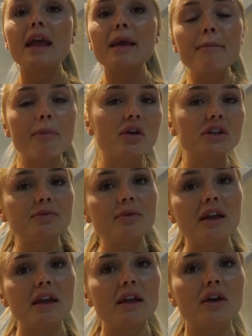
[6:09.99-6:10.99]
Inbox
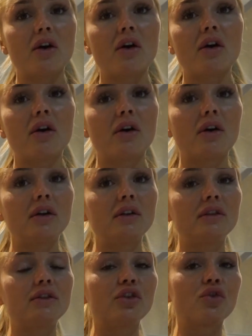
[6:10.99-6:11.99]
me
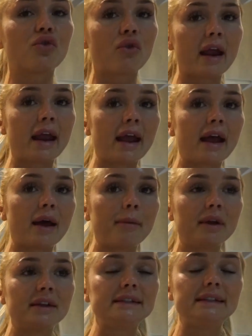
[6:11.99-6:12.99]
on the
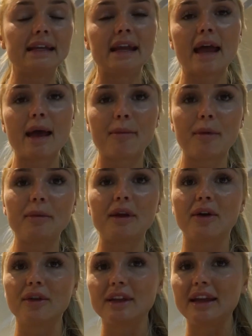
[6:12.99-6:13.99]
gram, DM
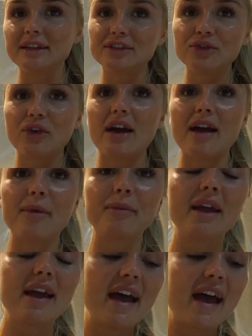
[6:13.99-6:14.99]
me on the Instagram,